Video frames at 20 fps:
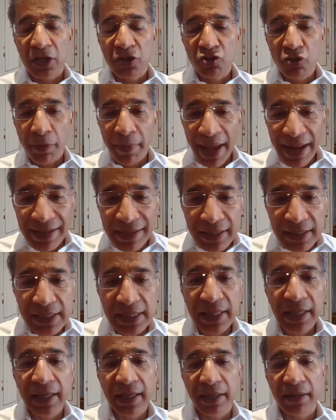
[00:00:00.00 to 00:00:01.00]

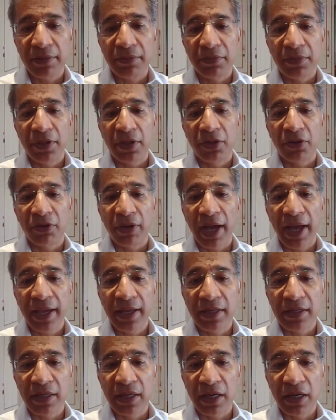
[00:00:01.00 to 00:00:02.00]
tremendously,
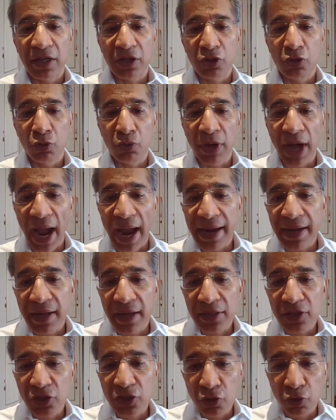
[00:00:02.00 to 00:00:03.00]
right, to guide
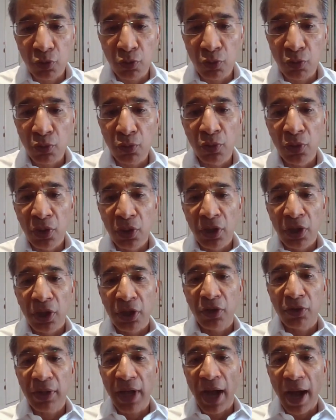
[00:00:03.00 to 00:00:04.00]
us through
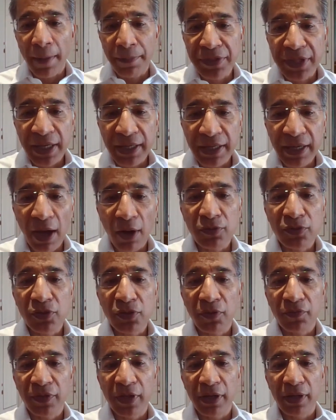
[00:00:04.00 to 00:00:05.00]
the ups and downs
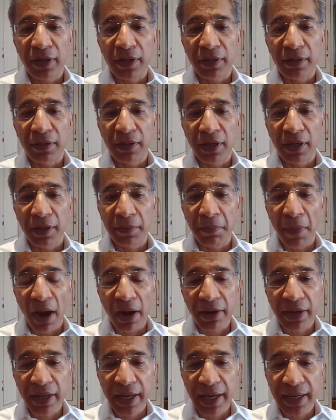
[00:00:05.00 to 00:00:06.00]
of the
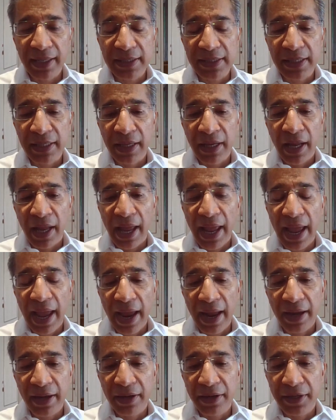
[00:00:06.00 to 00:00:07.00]
markets,
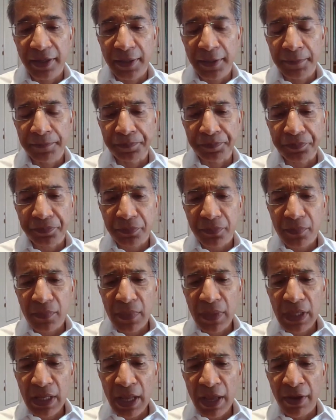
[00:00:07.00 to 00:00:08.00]
and
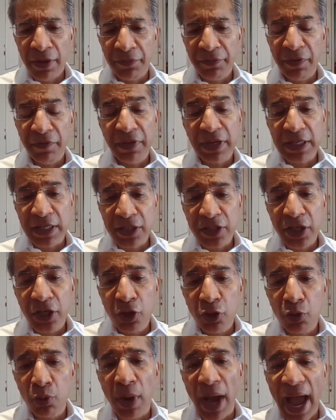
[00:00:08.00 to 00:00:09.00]
we will
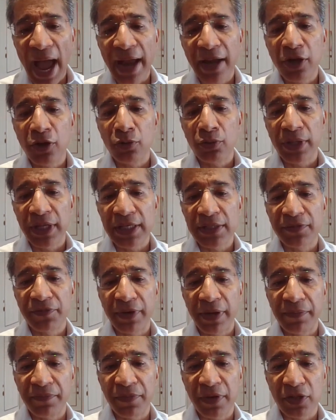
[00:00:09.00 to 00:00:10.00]
continue to add to these
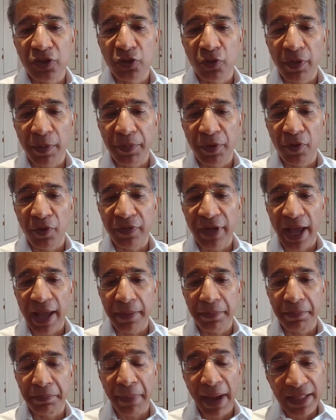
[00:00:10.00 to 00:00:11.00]
frameworks over a period of
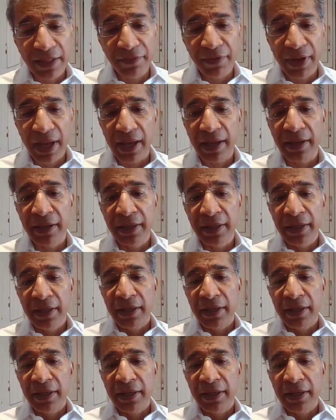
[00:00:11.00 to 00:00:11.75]
time. By the way,